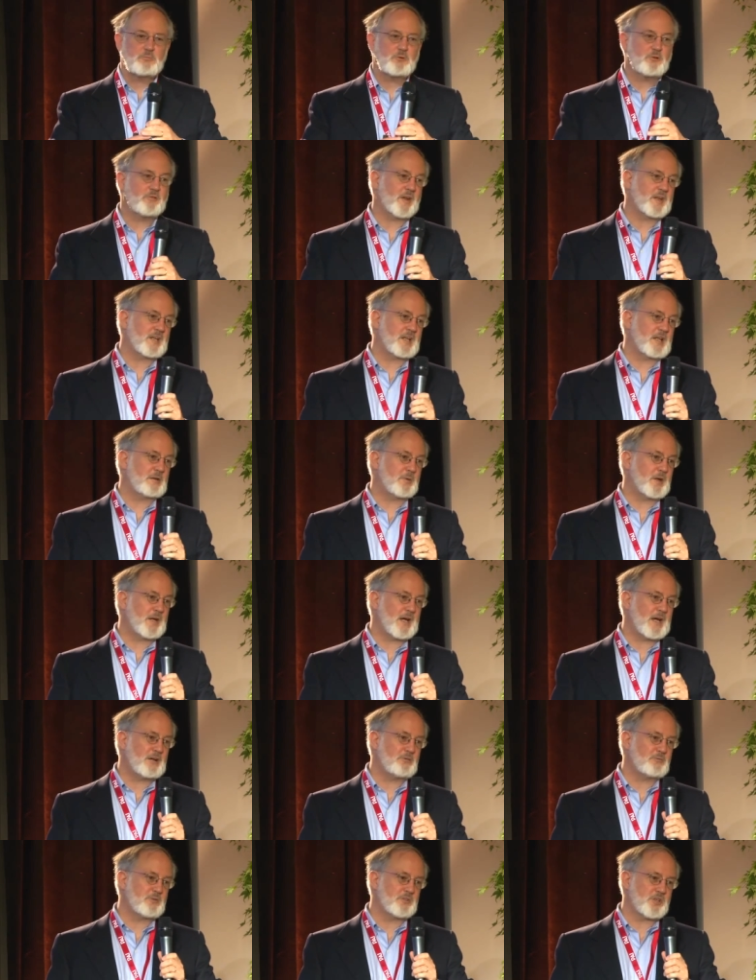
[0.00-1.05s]
to prevent
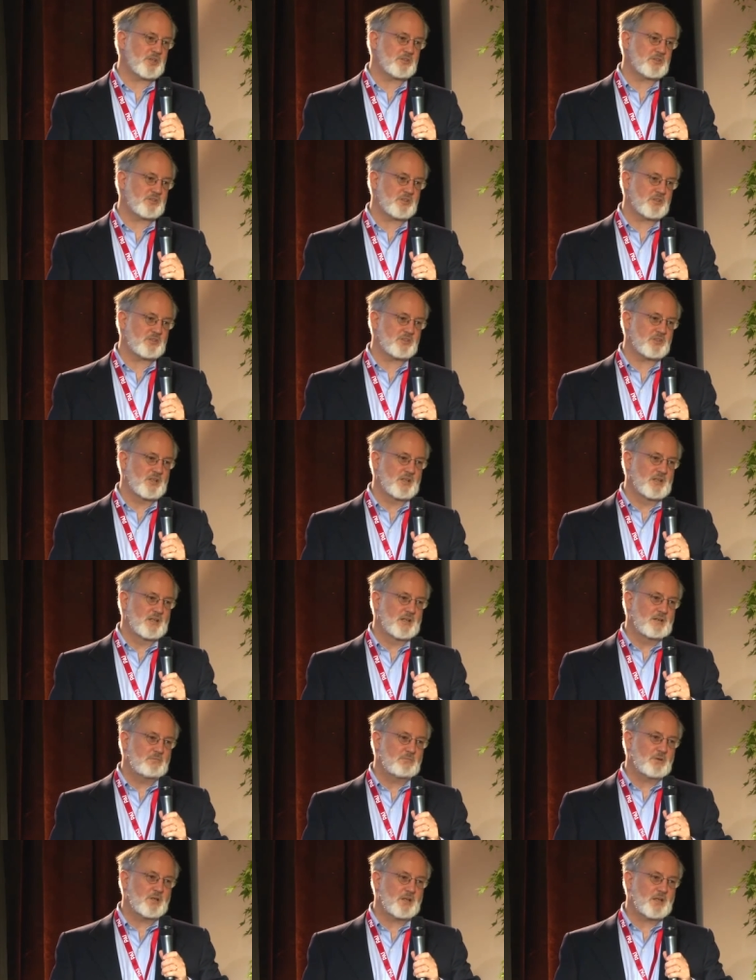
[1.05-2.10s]
antibiotic resistance.
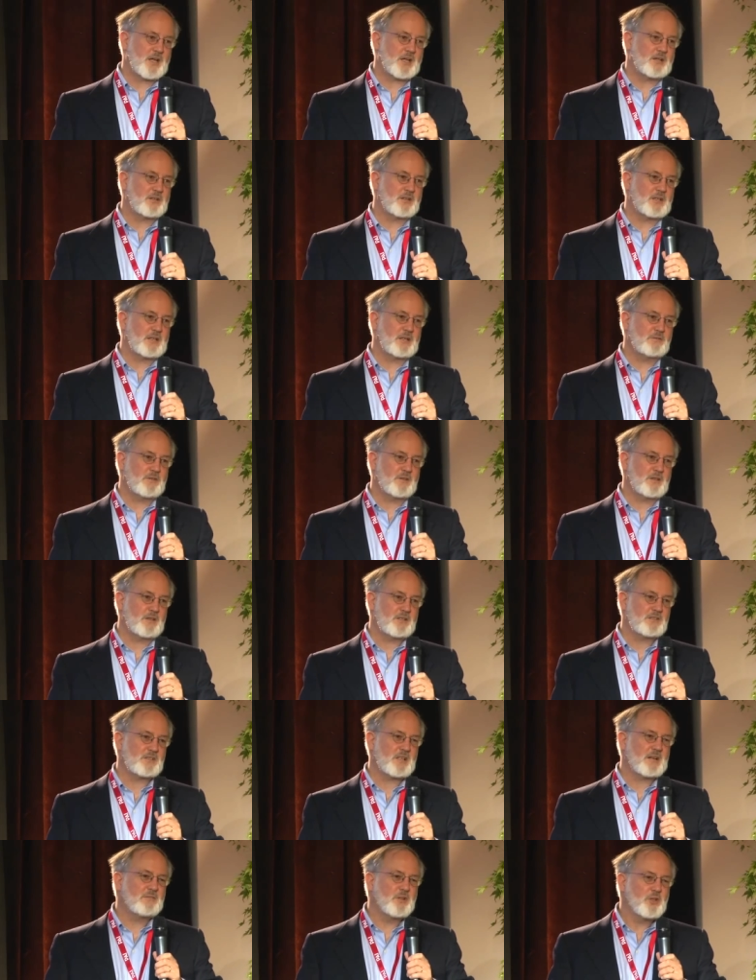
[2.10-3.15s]
But again, even
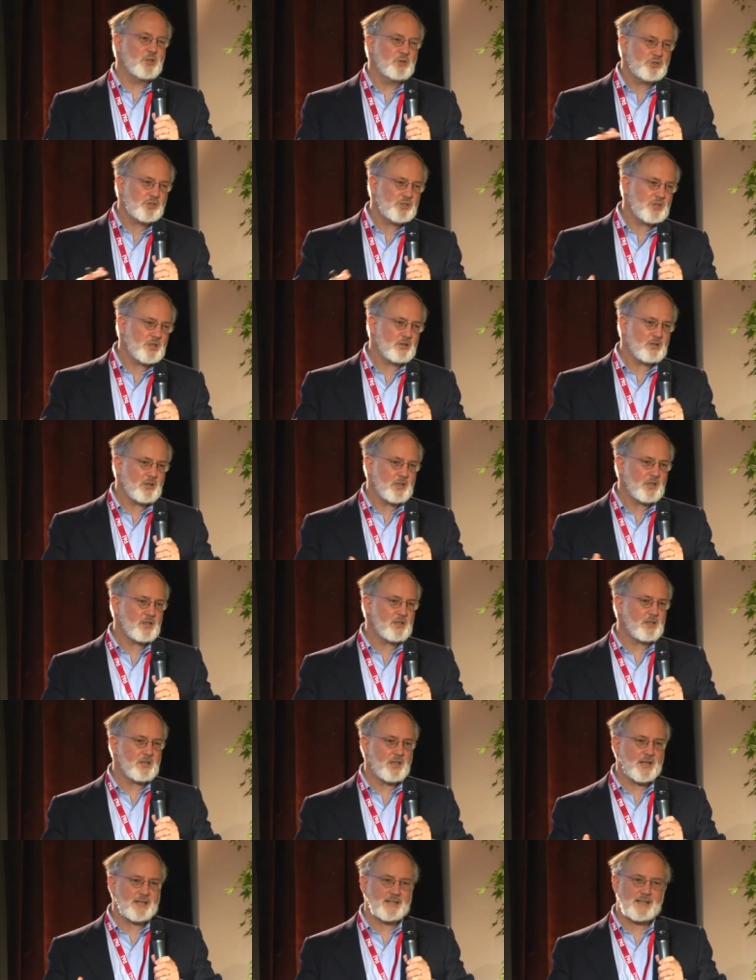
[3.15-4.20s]
these evolutionarily
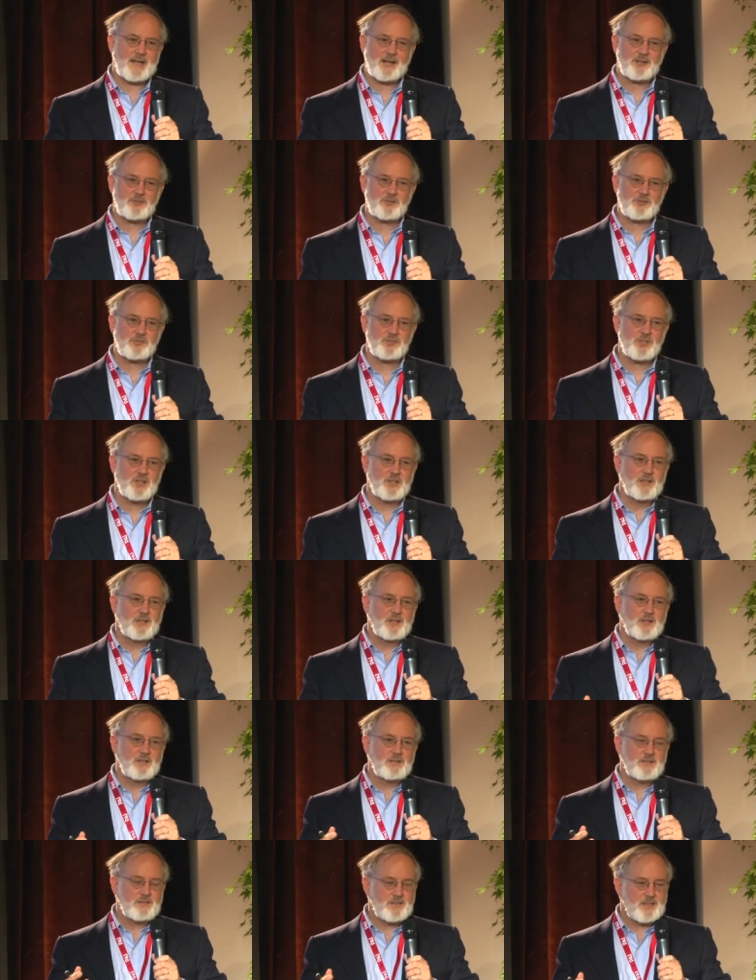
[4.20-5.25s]
inclined doctors
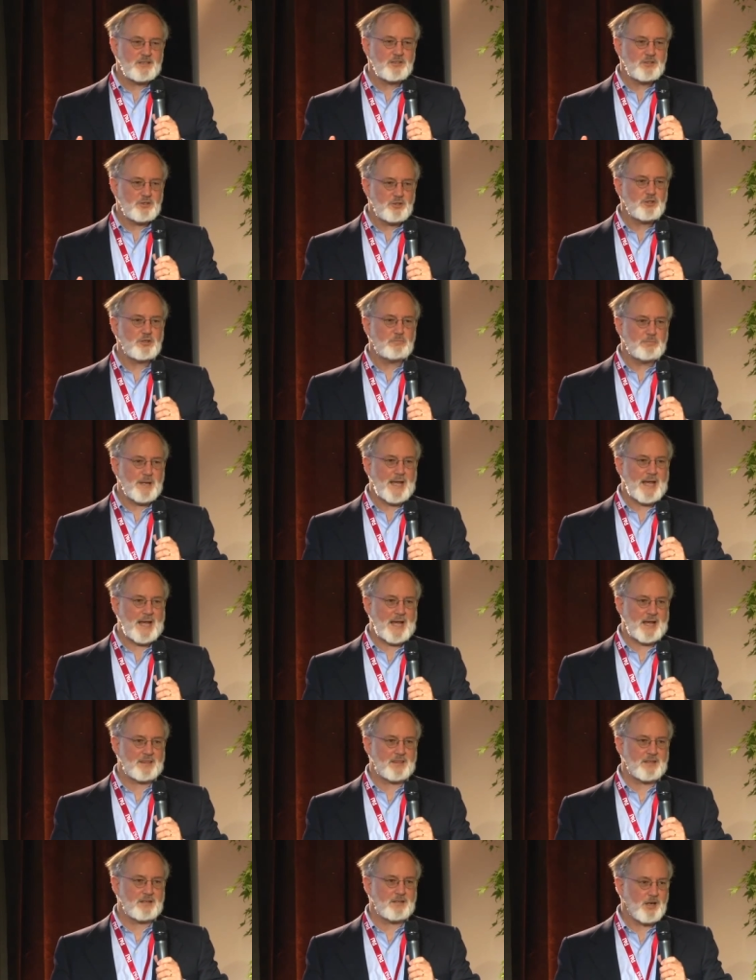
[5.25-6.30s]
didn't do the
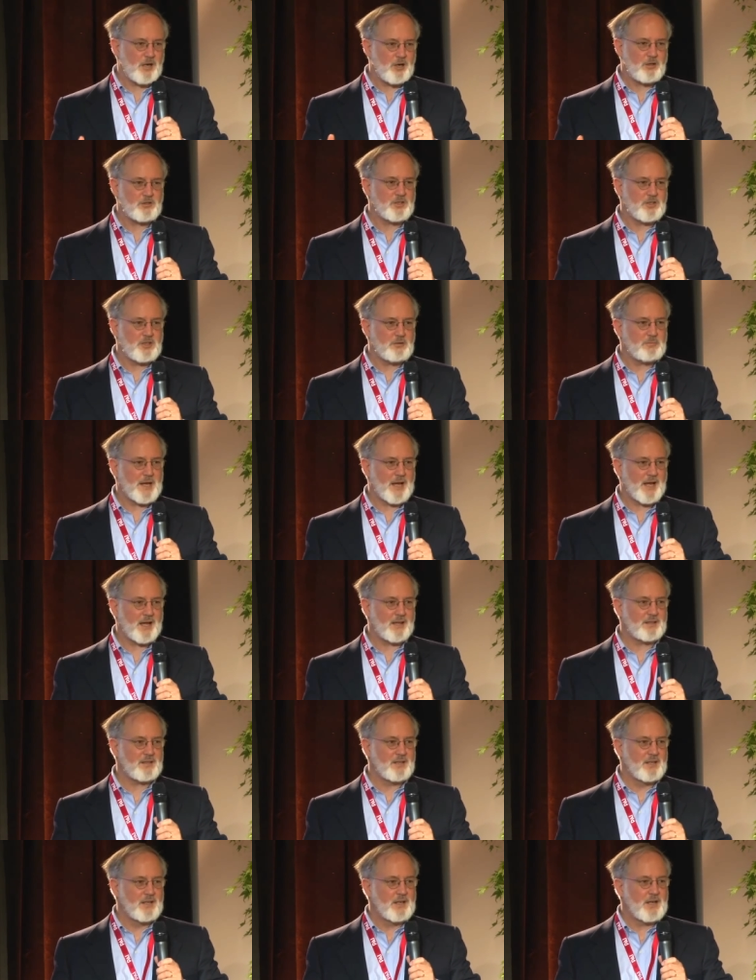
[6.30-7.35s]
math. Carl did the
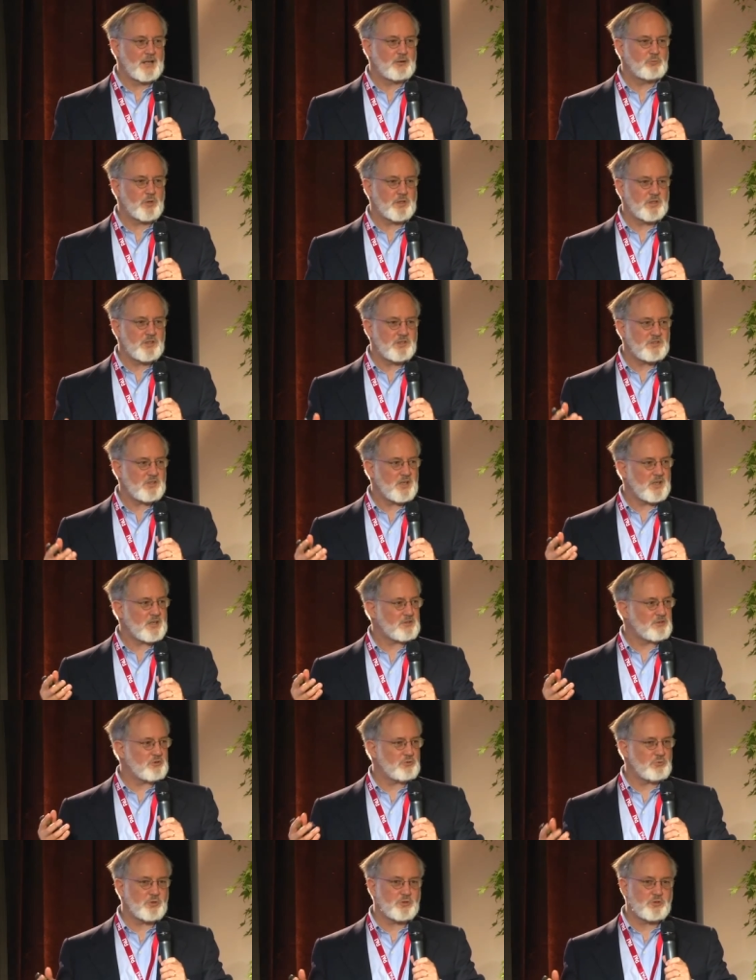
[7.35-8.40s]
math, and what these
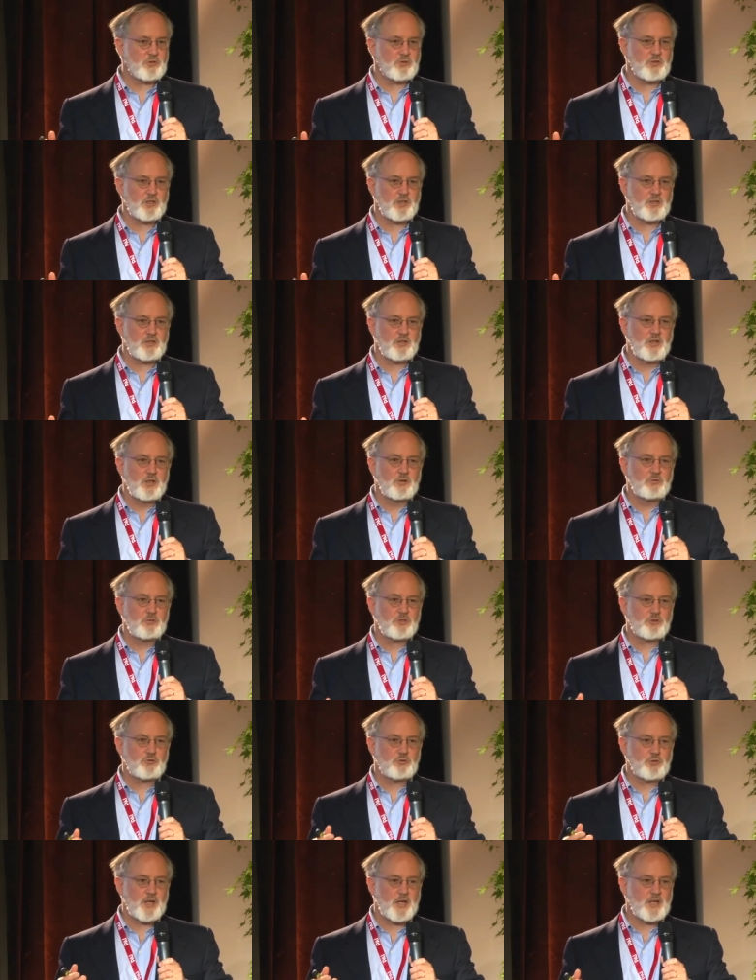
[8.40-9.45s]
doctors were doing
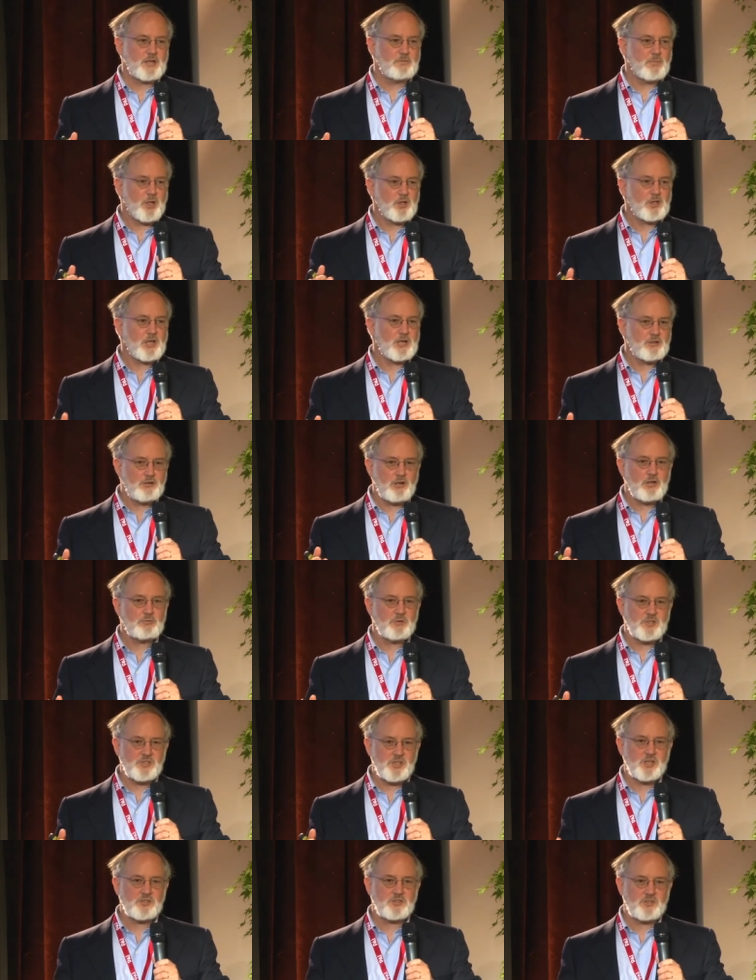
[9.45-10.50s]
was creating multi drug
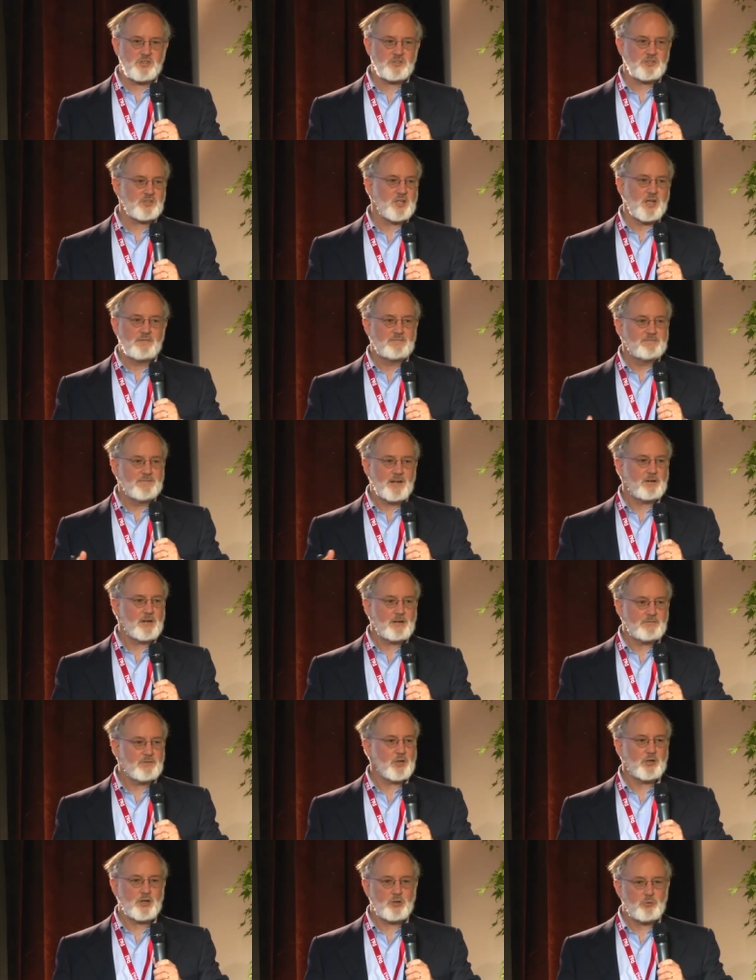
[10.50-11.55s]
resistance
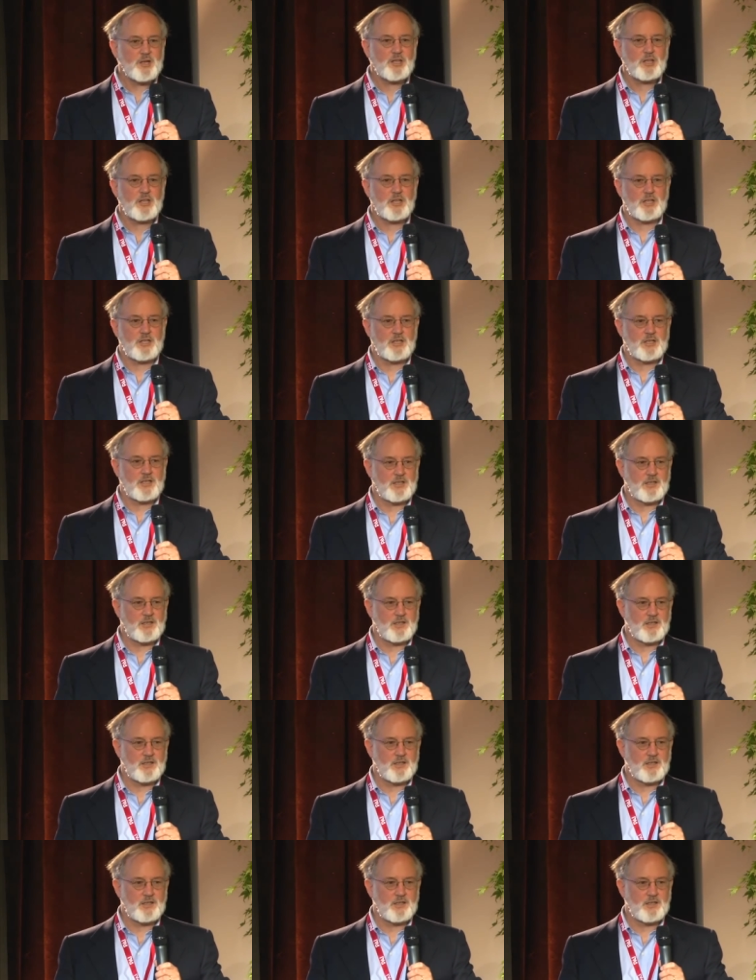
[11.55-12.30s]
very, very quickly.